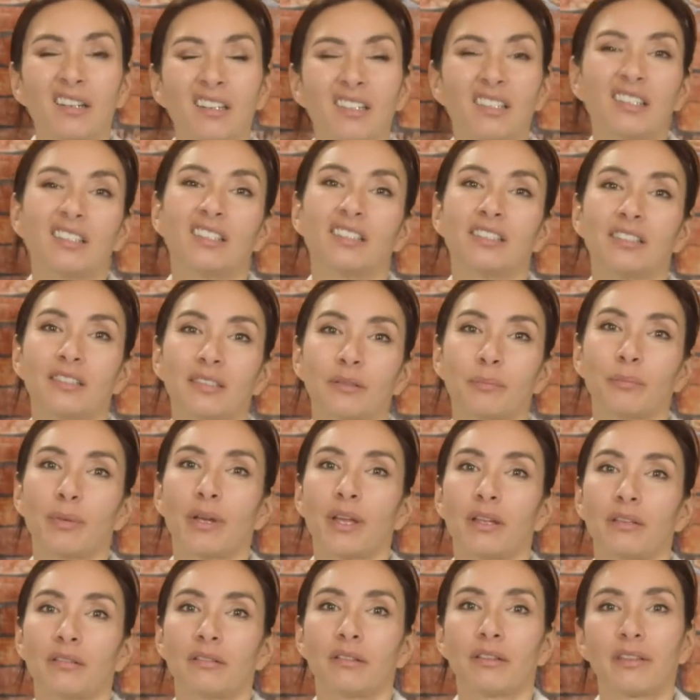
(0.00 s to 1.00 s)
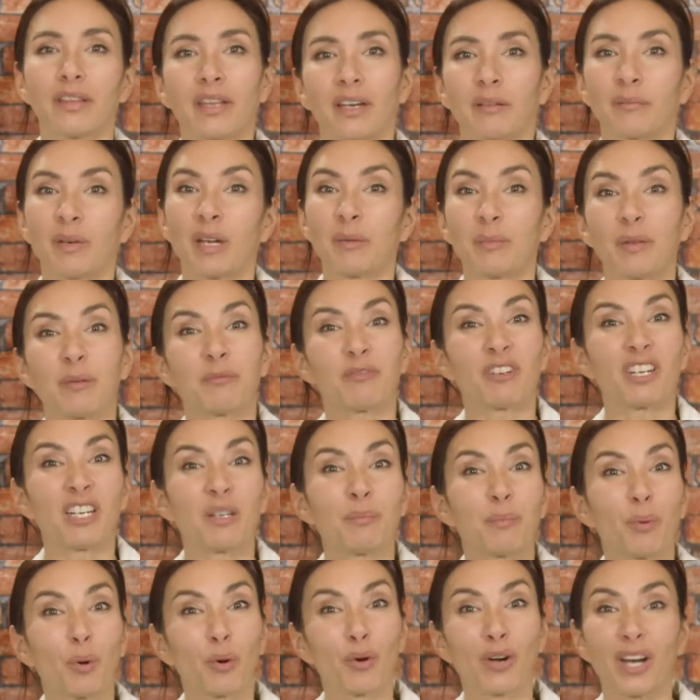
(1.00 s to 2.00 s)
Oh, but that might be
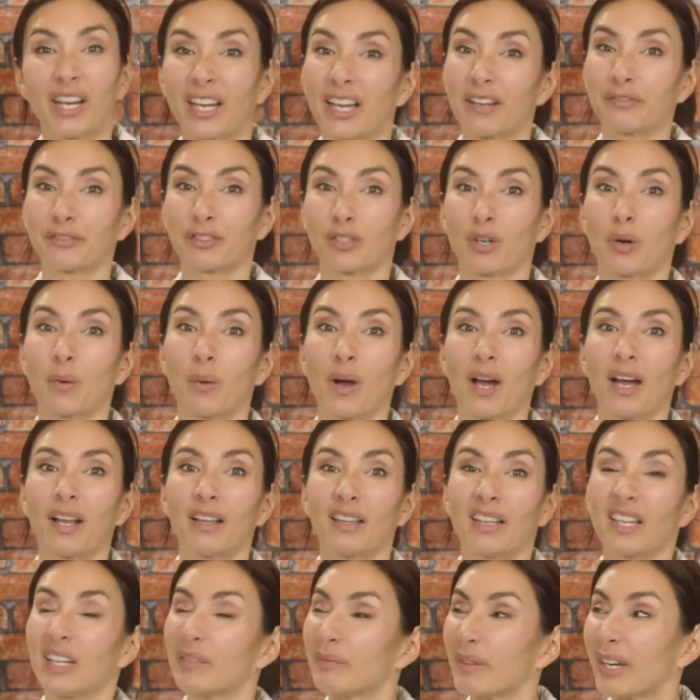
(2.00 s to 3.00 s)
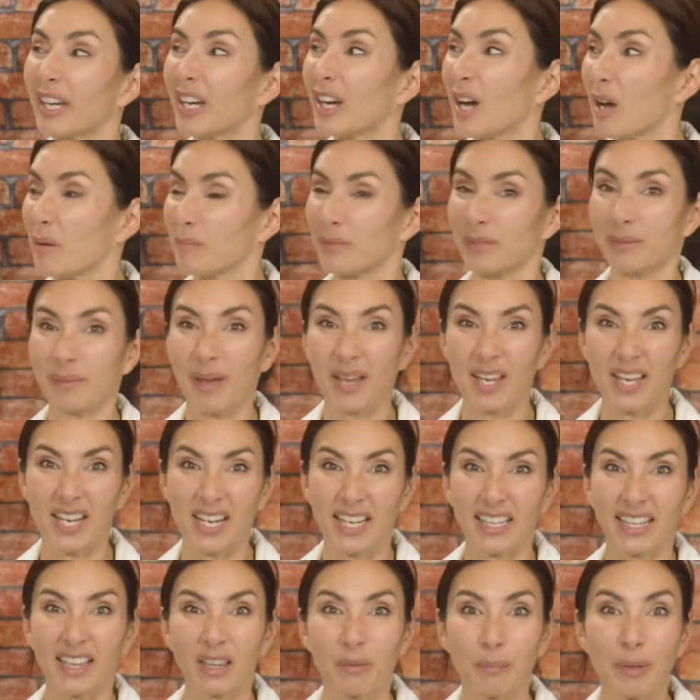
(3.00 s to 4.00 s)
really boring after a while, and my arms might
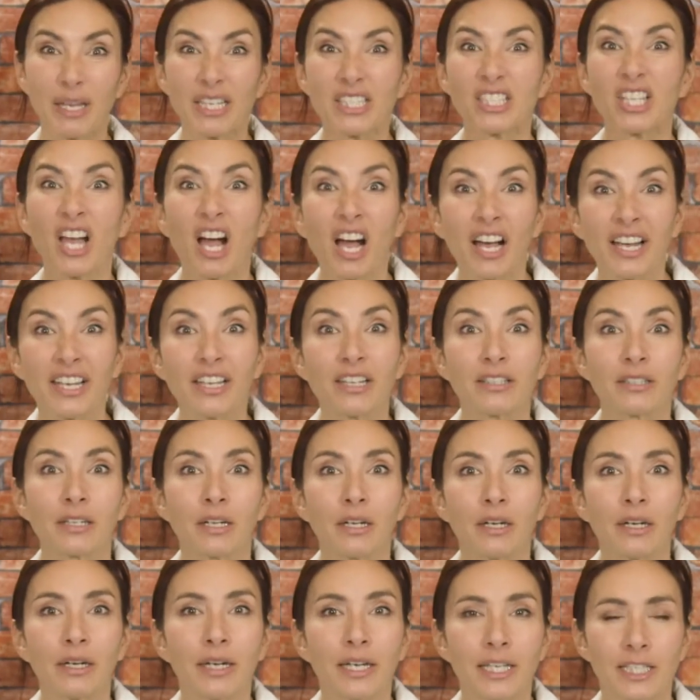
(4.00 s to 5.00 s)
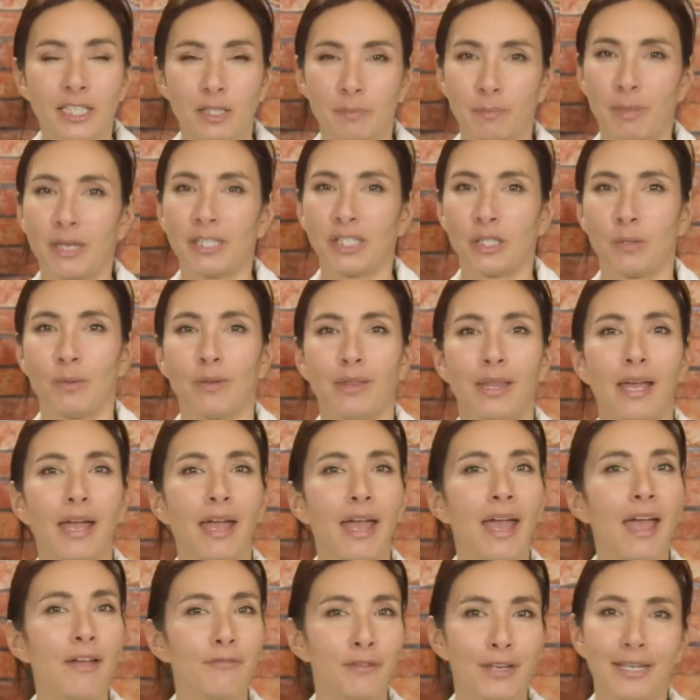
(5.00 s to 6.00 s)
get a little bit tired, especially with that
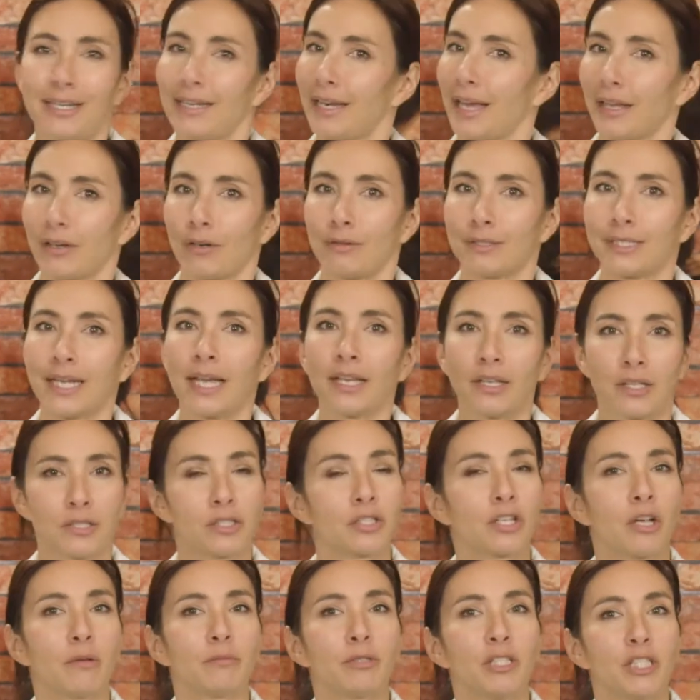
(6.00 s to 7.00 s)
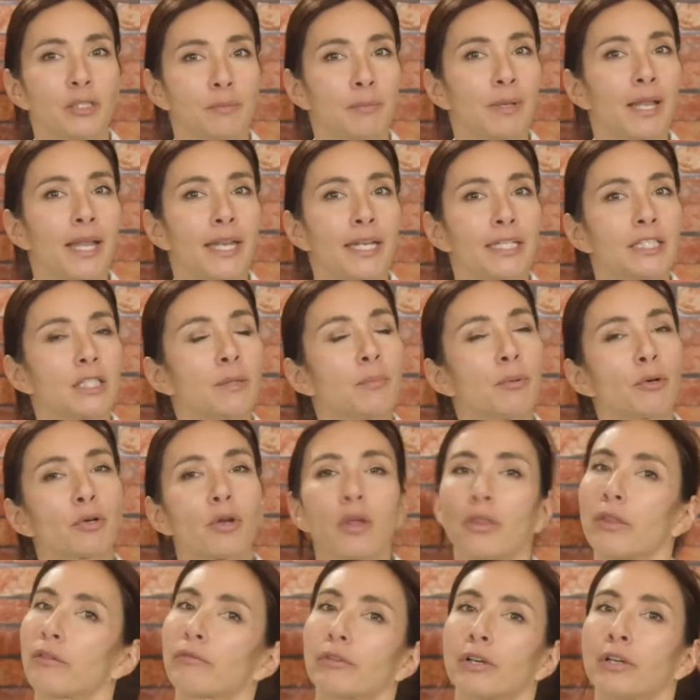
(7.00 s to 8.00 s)
heavy nanotelescope she's planning to put
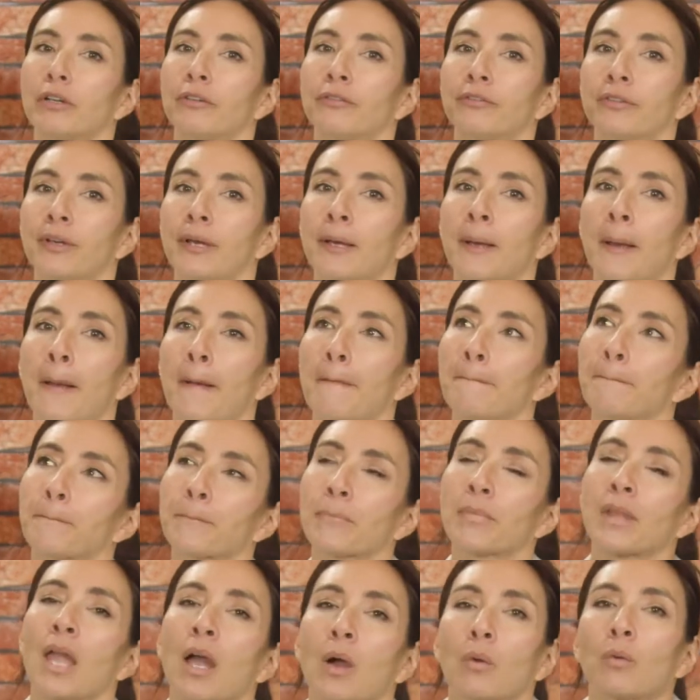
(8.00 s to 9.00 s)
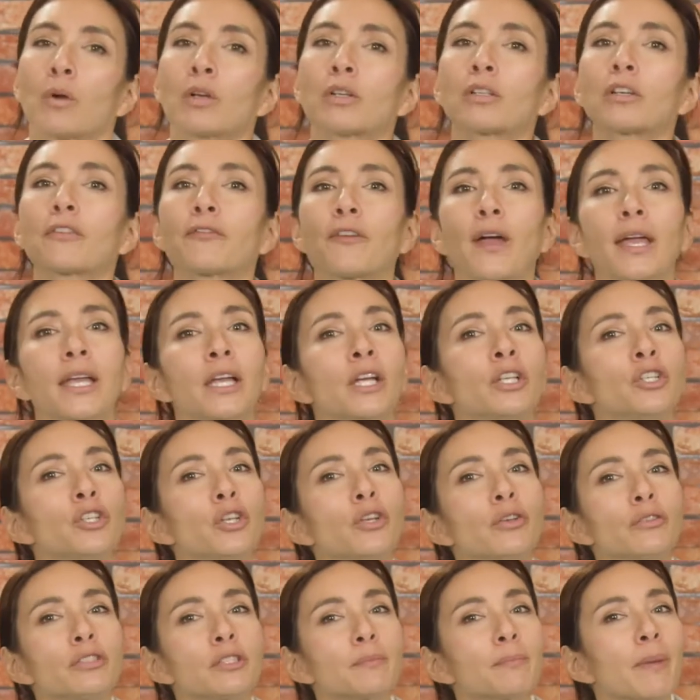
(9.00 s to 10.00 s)
on the roof. Wonder if I can
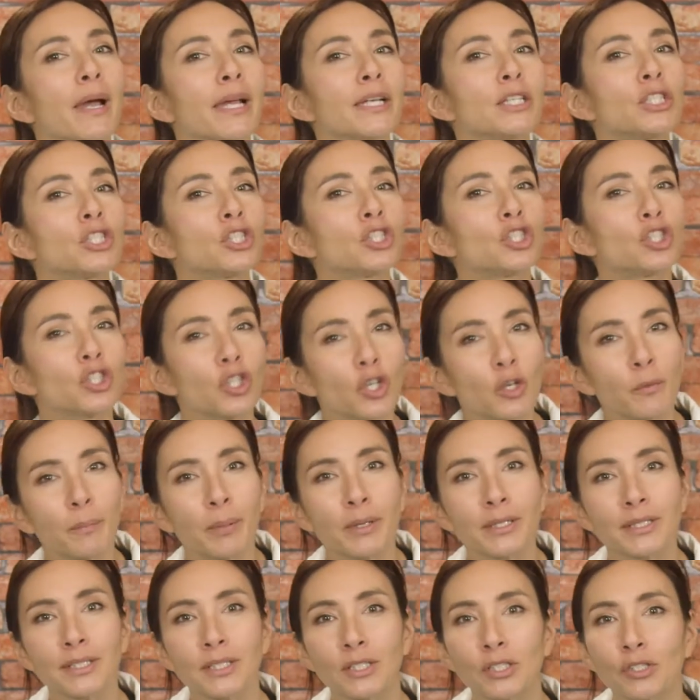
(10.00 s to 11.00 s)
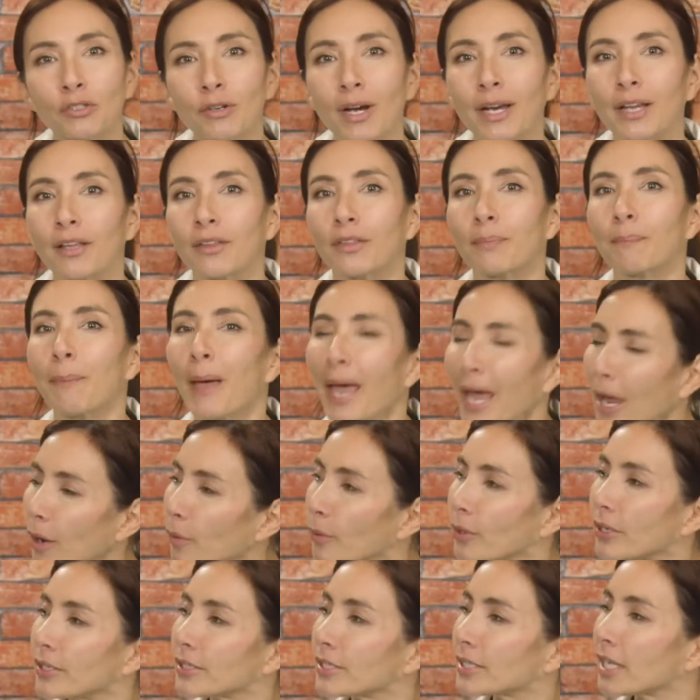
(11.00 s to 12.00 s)
use my super strength
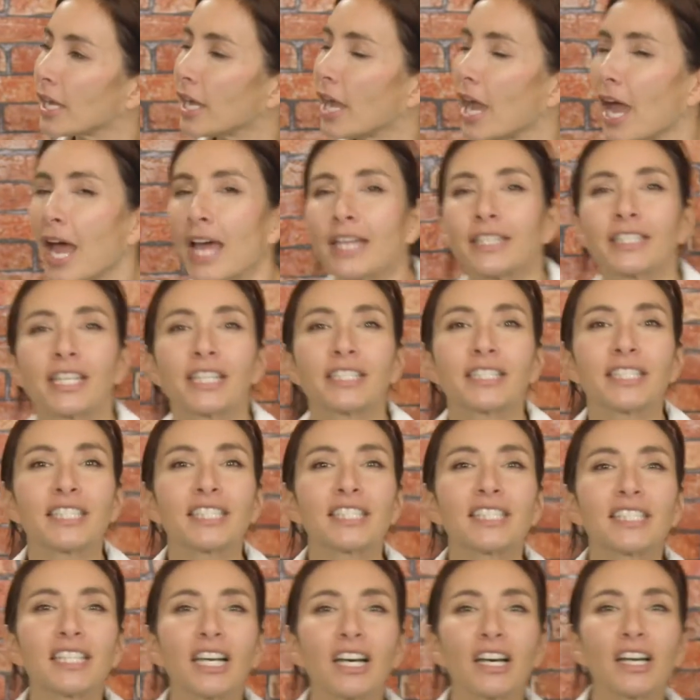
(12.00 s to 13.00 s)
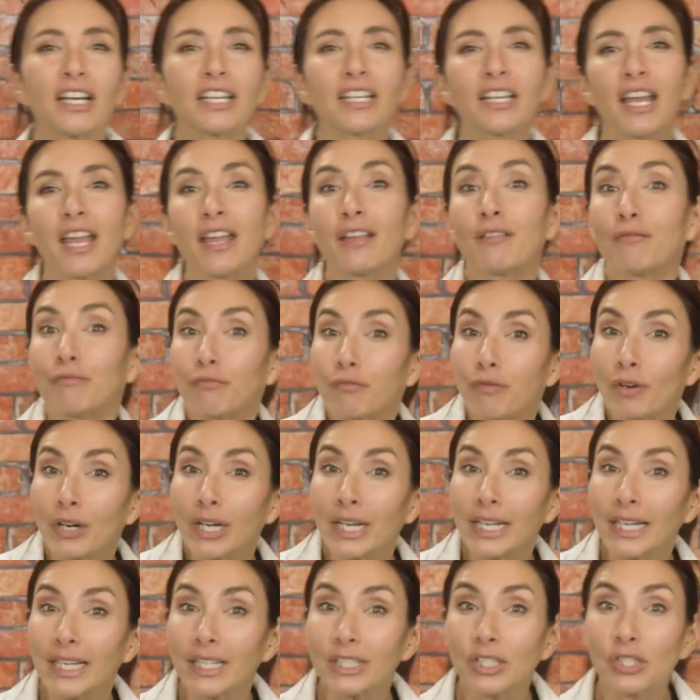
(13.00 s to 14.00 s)
powers to design a
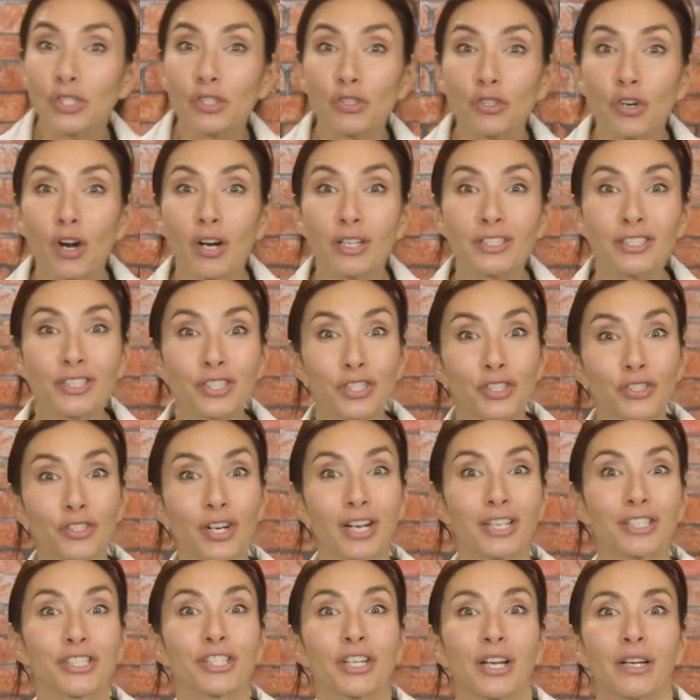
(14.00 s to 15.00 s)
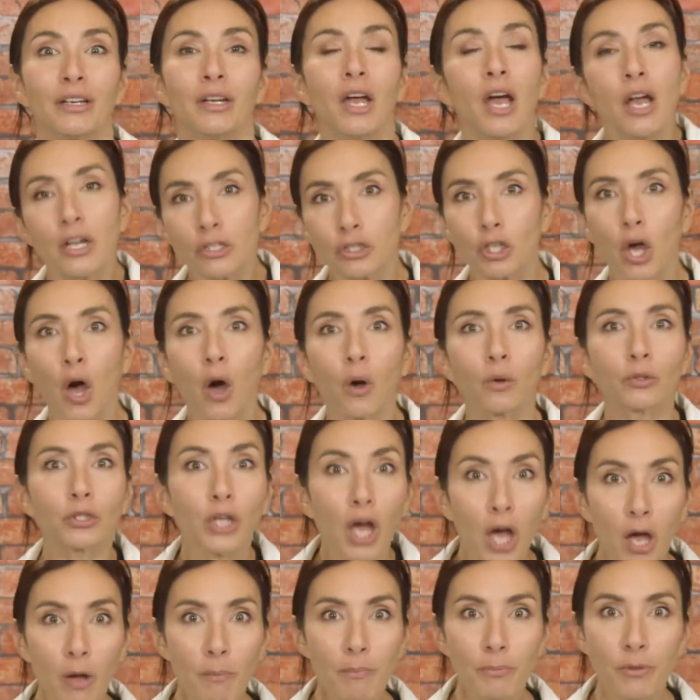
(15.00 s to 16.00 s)
really strong structure to
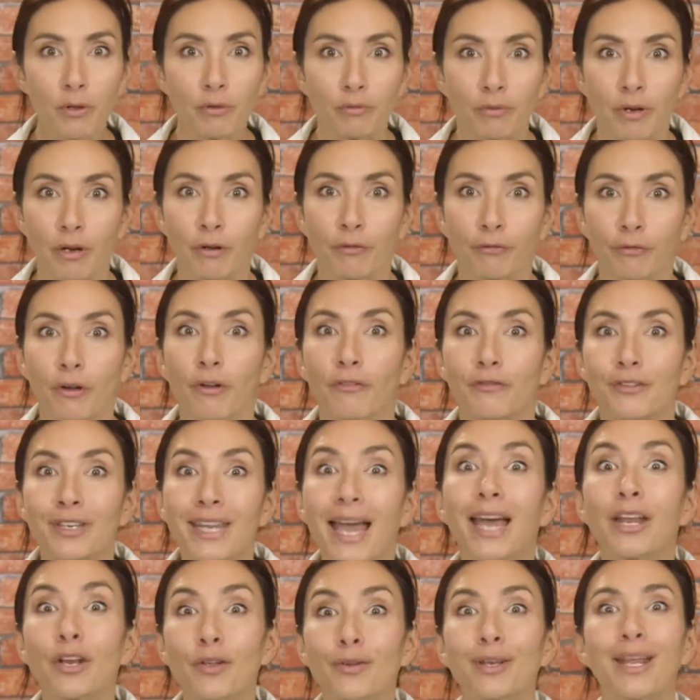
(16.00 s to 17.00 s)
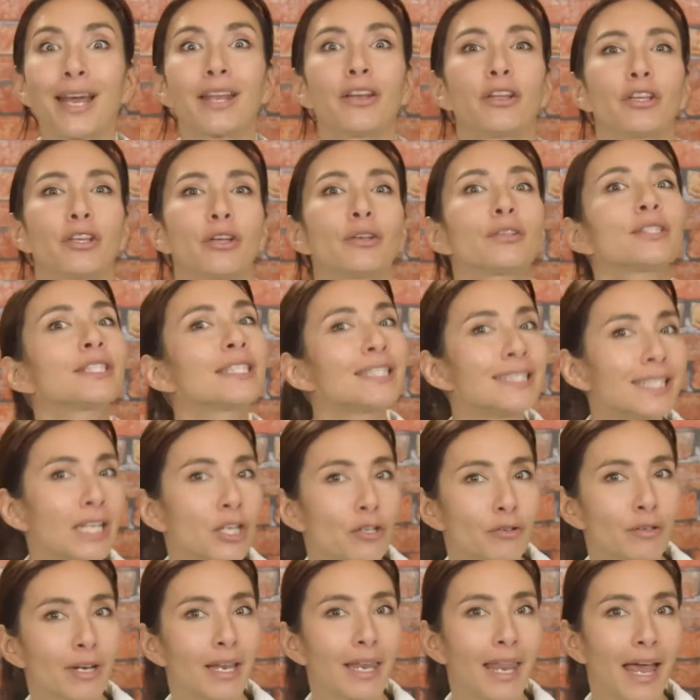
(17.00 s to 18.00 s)
hold up the roof of Nanogirl's
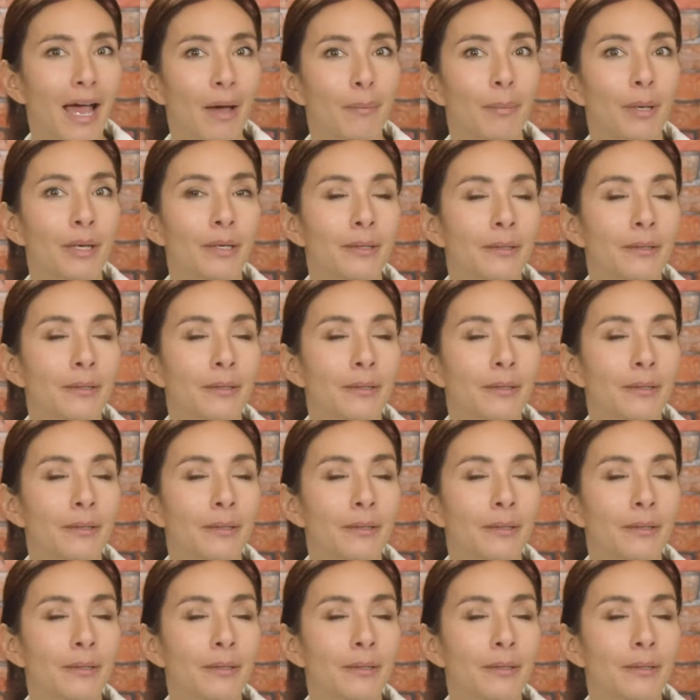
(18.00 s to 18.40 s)
secret lab.